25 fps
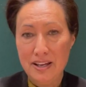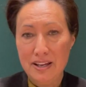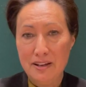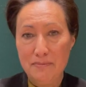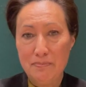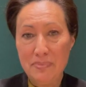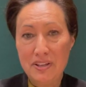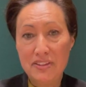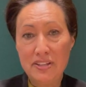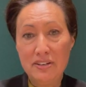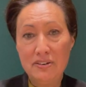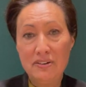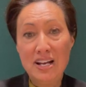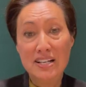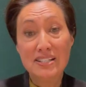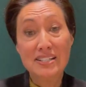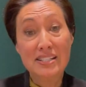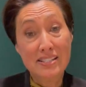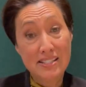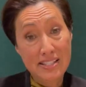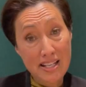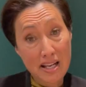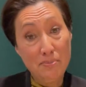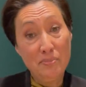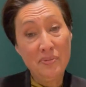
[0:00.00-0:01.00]
But there are
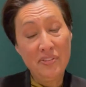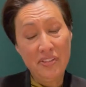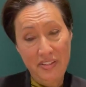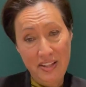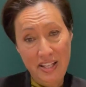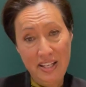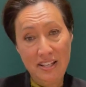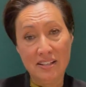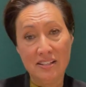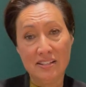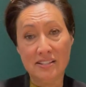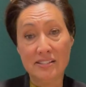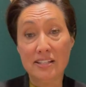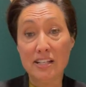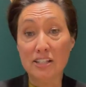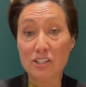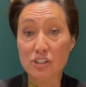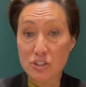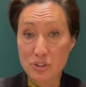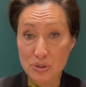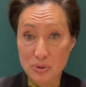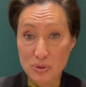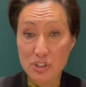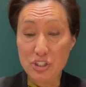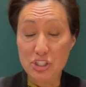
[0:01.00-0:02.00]
some things that
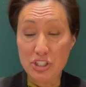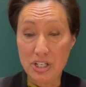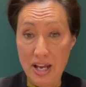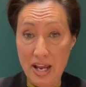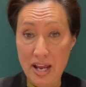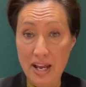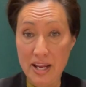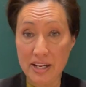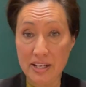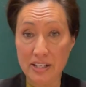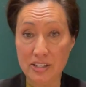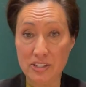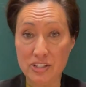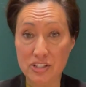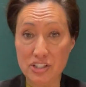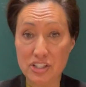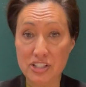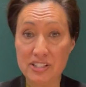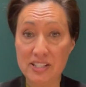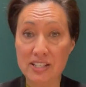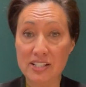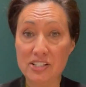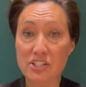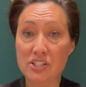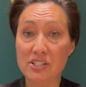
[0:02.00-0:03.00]
should change,
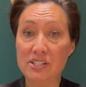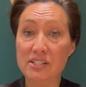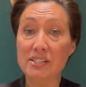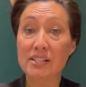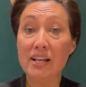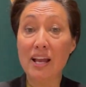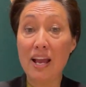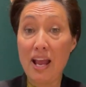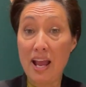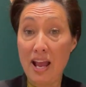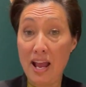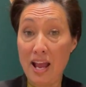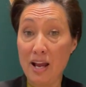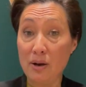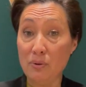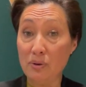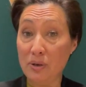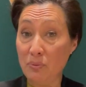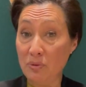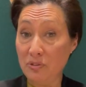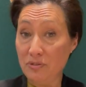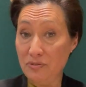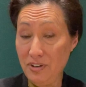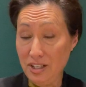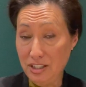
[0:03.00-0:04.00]
such as how
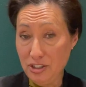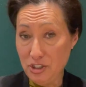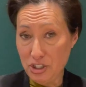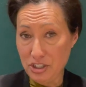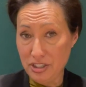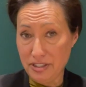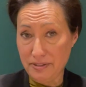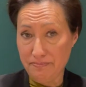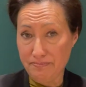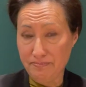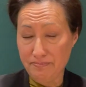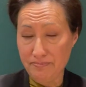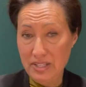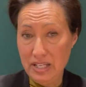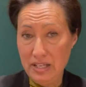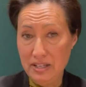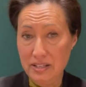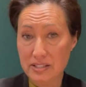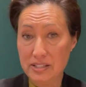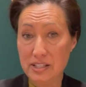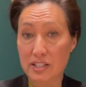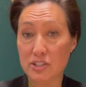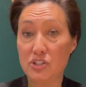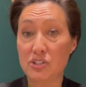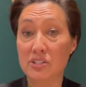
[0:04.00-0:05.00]
it will function,
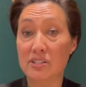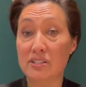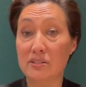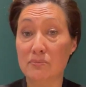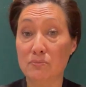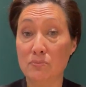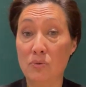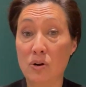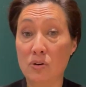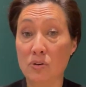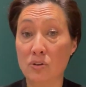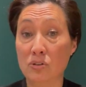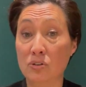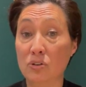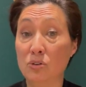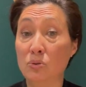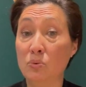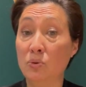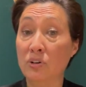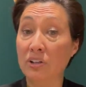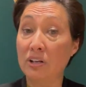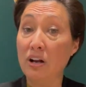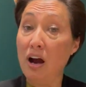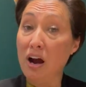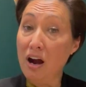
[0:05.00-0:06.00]
such as the model or
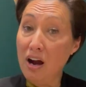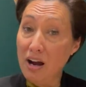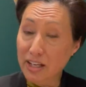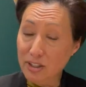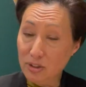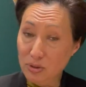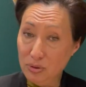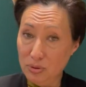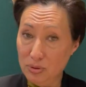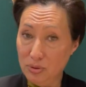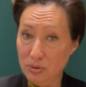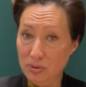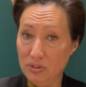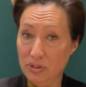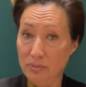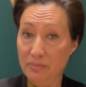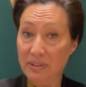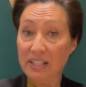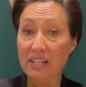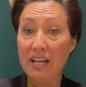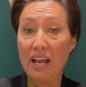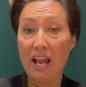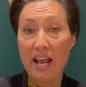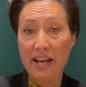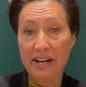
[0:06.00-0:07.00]
what I call the
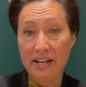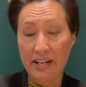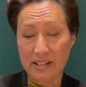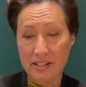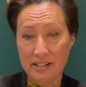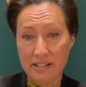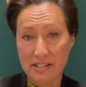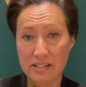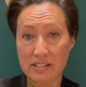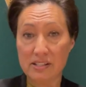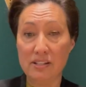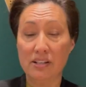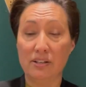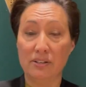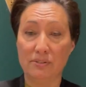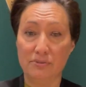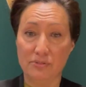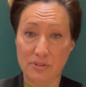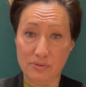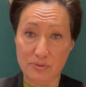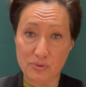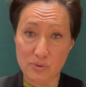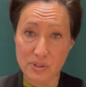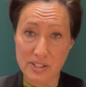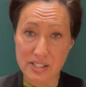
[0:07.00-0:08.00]
mechanics of
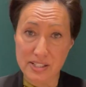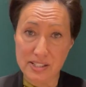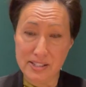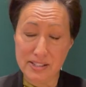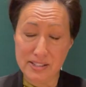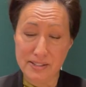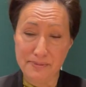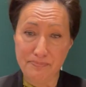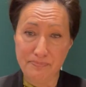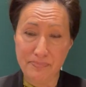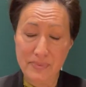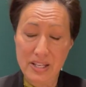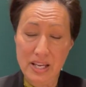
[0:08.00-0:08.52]
the voice.